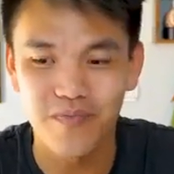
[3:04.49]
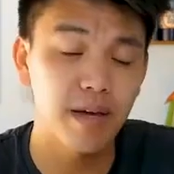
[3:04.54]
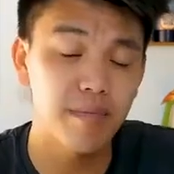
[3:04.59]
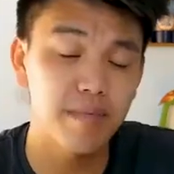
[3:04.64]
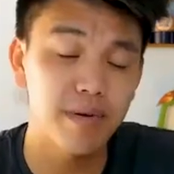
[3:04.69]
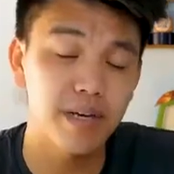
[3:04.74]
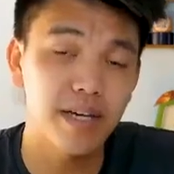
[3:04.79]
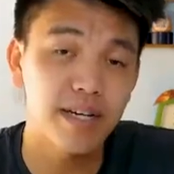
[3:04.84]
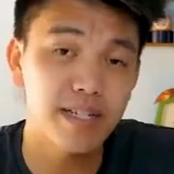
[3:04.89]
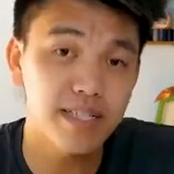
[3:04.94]
And
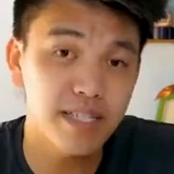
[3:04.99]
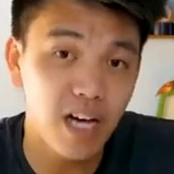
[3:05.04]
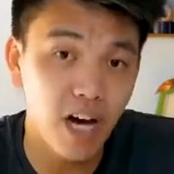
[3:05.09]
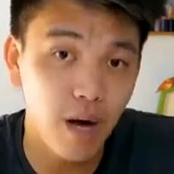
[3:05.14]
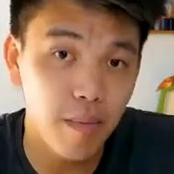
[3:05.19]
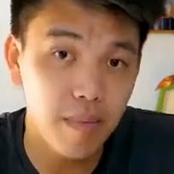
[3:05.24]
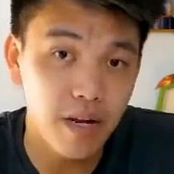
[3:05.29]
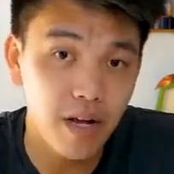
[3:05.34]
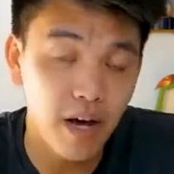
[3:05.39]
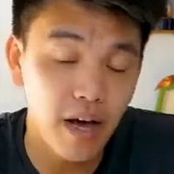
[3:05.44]
because
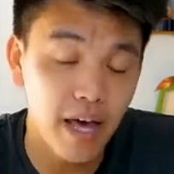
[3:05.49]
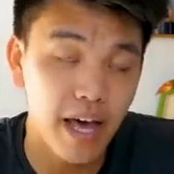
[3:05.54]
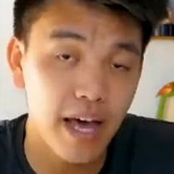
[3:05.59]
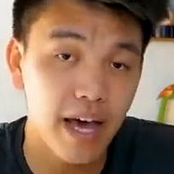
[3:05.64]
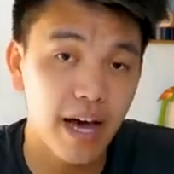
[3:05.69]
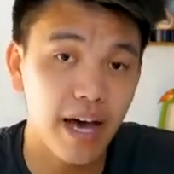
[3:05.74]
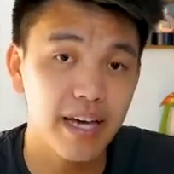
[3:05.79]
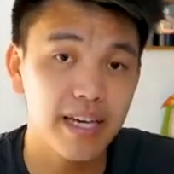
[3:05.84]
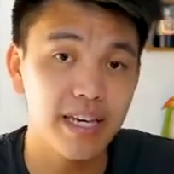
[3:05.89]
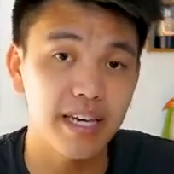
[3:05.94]

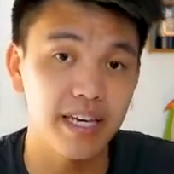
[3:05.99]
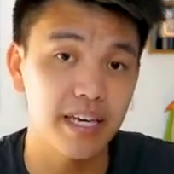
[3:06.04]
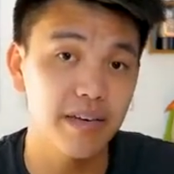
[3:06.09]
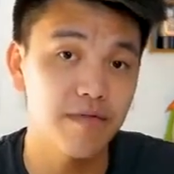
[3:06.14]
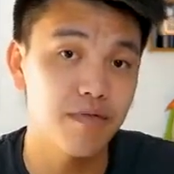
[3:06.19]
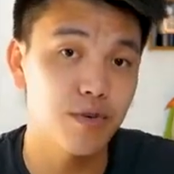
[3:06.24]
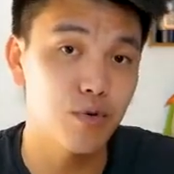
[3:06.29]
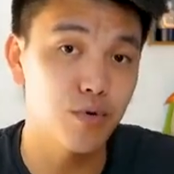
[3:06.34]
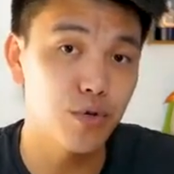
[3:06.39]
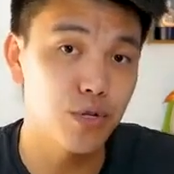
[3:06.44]
Copy.ai can
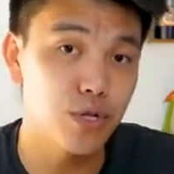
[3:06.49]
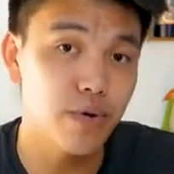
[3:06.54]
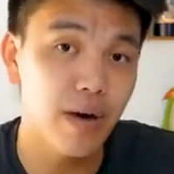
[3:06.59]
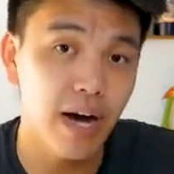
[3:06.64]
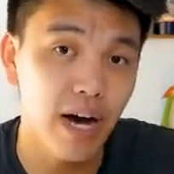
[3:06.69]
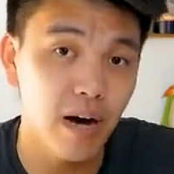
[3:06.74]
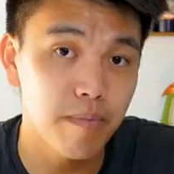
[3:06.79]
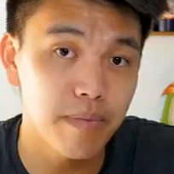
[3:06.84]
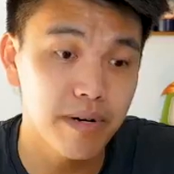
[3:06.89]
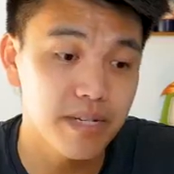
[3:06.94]
give you new
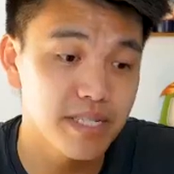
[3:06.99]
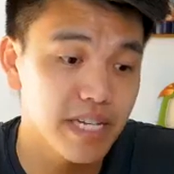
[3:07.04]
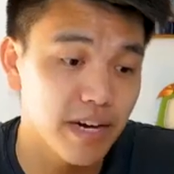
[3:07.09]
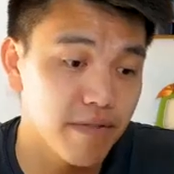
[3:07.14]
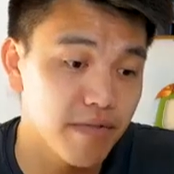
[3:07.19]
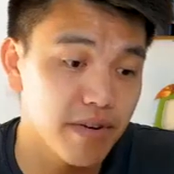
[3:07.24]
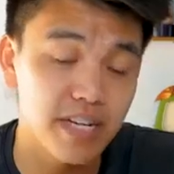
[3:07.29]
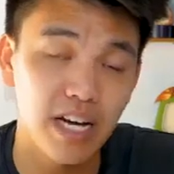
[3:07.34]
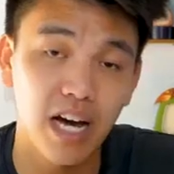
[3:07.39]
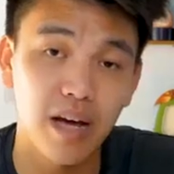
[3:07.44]
outputs
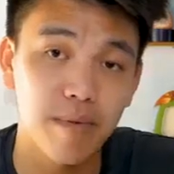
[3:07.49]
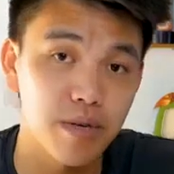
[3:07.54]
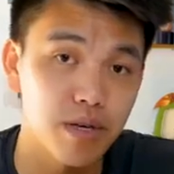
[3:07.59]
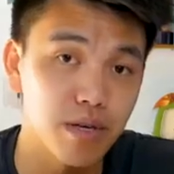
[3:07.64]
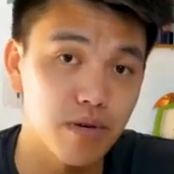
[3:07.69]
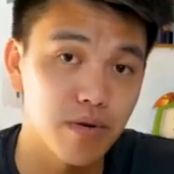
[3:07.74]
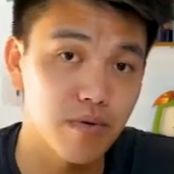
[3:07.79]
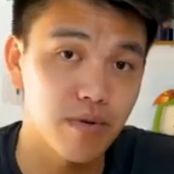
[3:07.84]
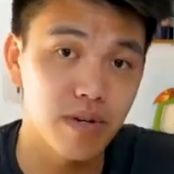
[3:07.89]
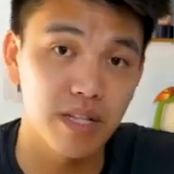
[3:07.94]
every time
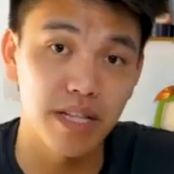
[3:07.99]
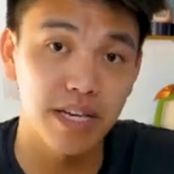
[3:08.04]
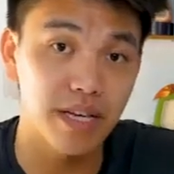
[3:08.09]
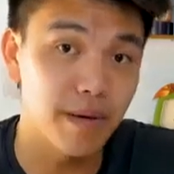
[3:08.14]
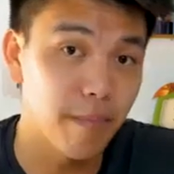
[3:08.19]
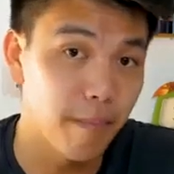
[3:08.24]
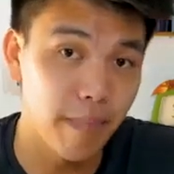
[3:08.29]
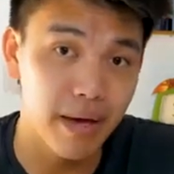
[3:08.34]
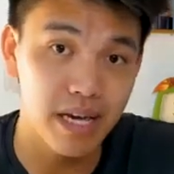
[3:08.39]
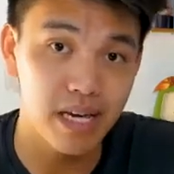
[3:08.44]
you
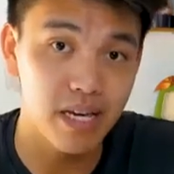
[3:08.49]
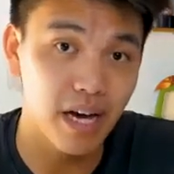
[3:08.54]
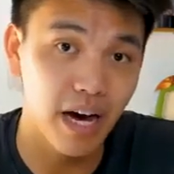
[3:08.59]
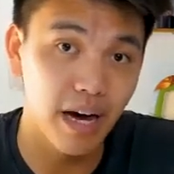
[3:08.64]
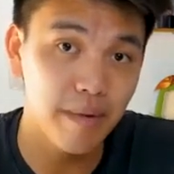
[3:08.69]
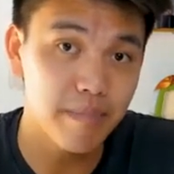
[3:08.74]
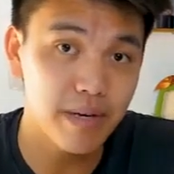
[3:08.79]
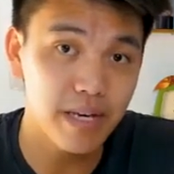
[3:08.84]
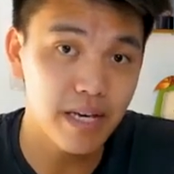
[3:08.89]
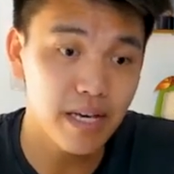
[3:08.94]
click make
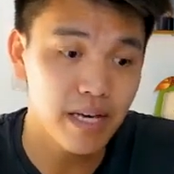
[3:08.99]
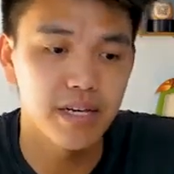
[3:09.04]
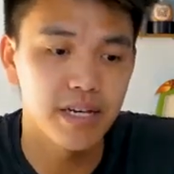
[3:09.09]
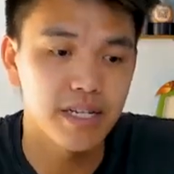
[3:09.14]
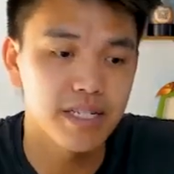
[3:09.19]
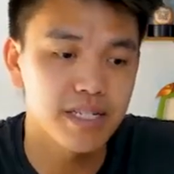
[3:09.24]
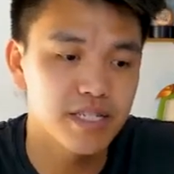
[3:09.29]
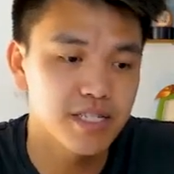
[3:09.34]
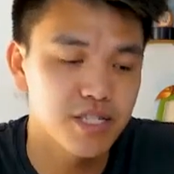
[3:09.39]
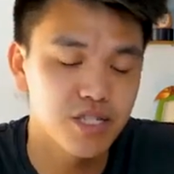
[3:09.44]
copy,
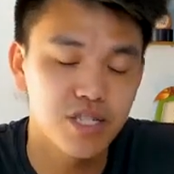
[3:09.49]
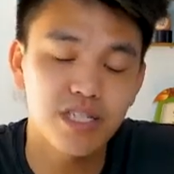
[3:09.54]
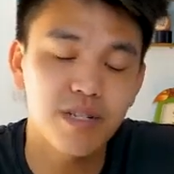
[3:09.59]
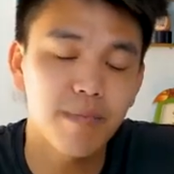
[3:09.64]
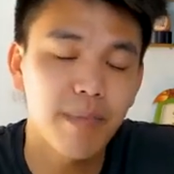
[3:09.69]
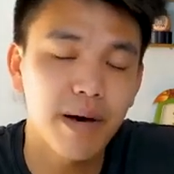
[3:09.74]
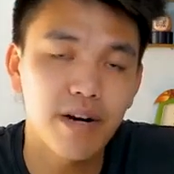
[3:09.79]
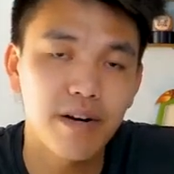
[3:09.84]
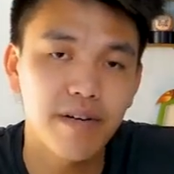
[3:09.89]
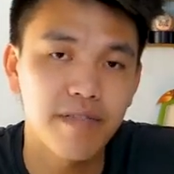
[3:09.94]
it's just a
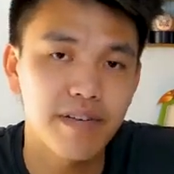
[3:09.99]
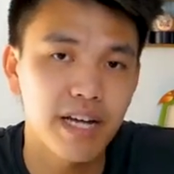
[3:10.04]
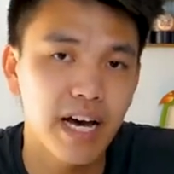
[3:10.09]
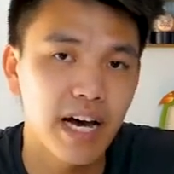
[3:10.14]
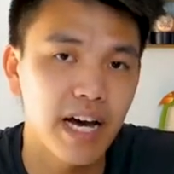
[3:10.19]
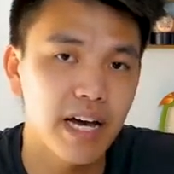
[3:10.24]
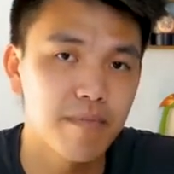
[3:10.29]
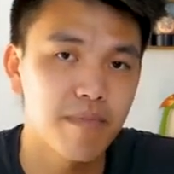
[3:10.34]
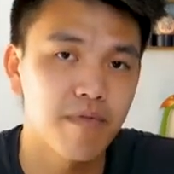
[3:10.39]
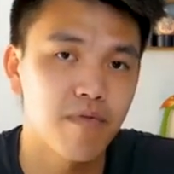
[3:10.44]
matter of
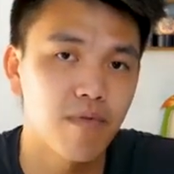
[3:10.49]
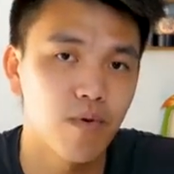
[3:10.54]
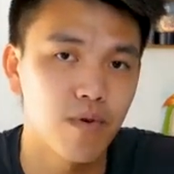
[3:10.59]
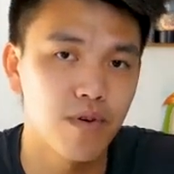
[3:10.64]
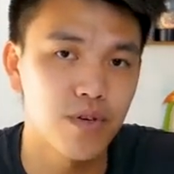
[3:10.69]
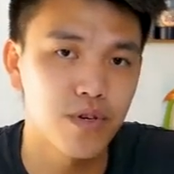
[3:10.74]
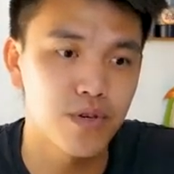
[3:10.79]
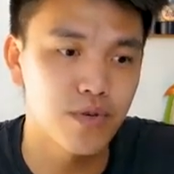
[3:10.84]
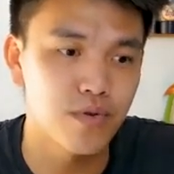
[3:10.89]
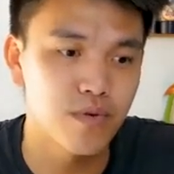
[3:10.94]
time
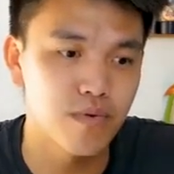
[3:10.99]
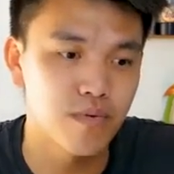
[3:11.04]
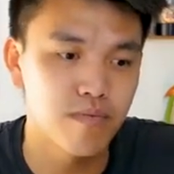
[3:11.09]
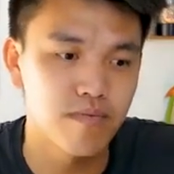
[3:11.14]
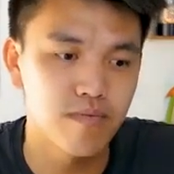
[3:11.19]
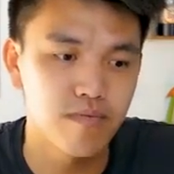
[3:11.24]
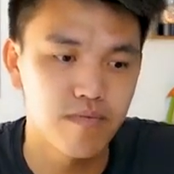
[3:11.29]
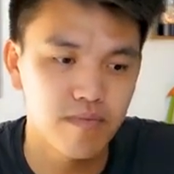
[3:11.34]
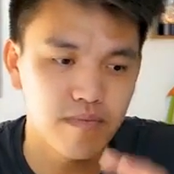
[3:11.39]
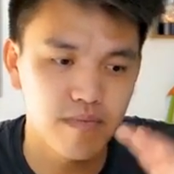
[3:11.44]
before you
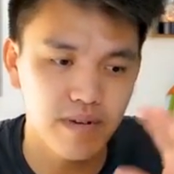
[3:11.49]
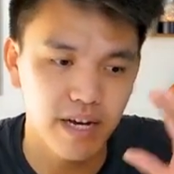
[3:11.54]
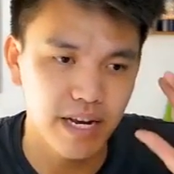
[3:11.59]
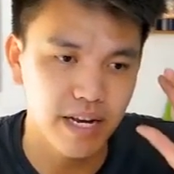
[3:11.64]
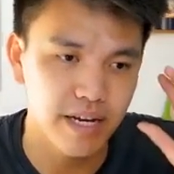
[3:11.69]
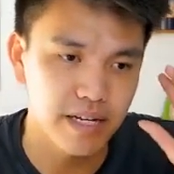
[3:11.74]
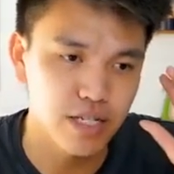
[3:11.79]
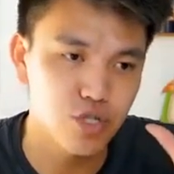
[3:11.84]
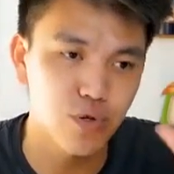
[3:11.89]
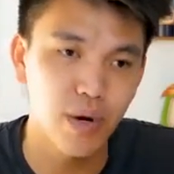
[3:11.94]

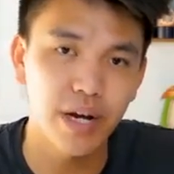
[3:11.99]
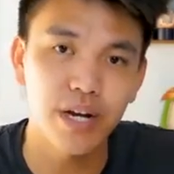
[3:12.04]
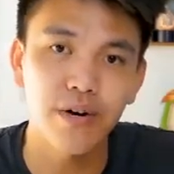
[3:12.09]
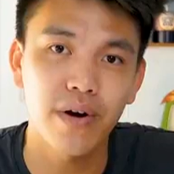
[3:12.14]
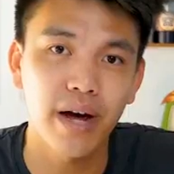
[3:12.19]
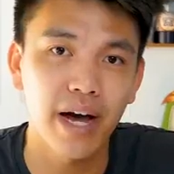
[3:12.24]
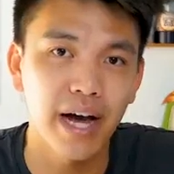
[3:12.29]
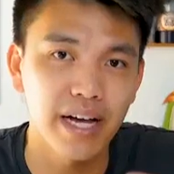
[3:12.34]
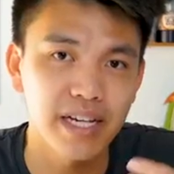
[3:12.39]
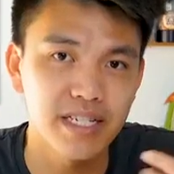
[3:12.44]
kind of train
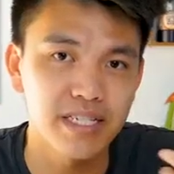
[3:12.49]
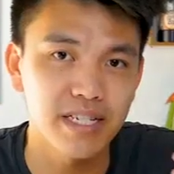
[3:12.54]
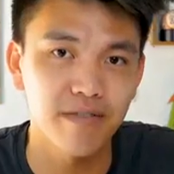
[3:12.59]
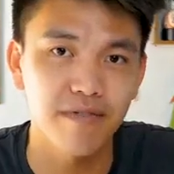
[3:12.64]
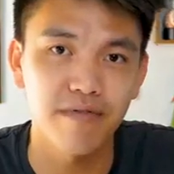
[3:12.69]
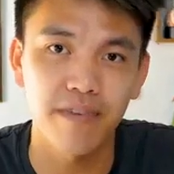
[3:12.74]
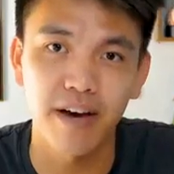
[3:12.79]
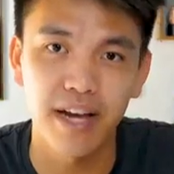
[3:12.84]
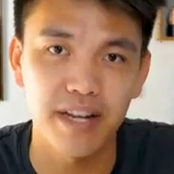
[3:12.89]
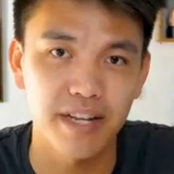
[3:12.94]
your eyes
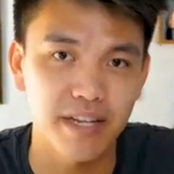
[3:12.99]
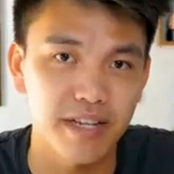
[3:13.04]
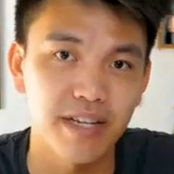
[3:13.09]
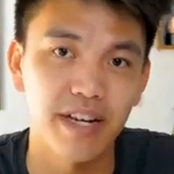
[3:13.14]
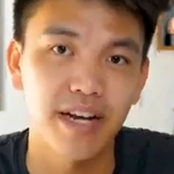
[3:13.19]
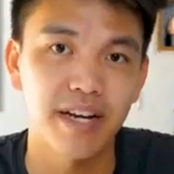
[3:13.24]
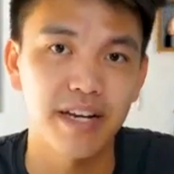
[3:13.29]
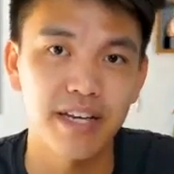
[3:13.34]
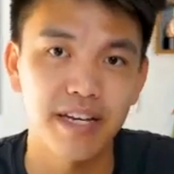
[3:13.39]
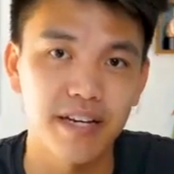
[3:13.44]
and find a
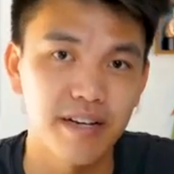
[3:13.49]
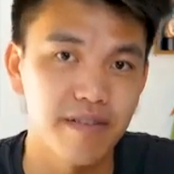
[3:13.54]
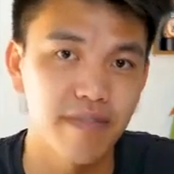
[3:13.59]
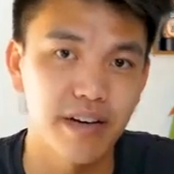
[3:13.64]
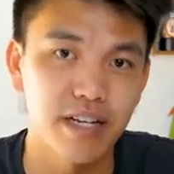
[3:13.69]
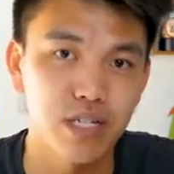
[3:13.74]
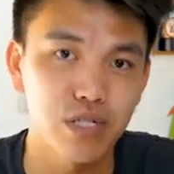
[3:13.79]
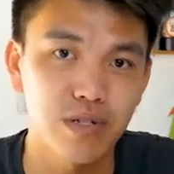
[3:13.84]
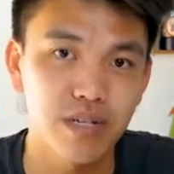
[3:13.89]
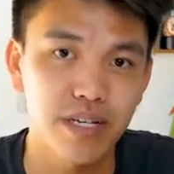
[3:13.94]
good idea
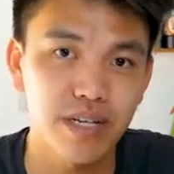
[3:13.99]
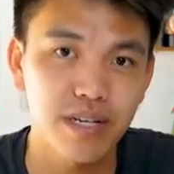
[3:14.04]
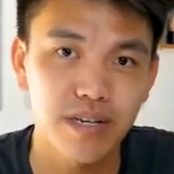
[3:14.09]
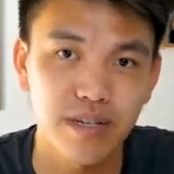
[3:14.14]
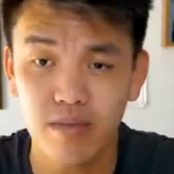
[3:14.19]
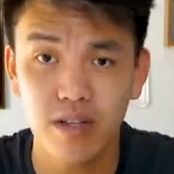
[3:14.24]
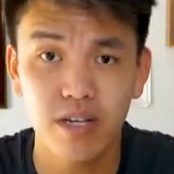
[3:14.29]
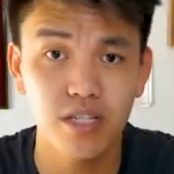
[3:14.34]
eventually.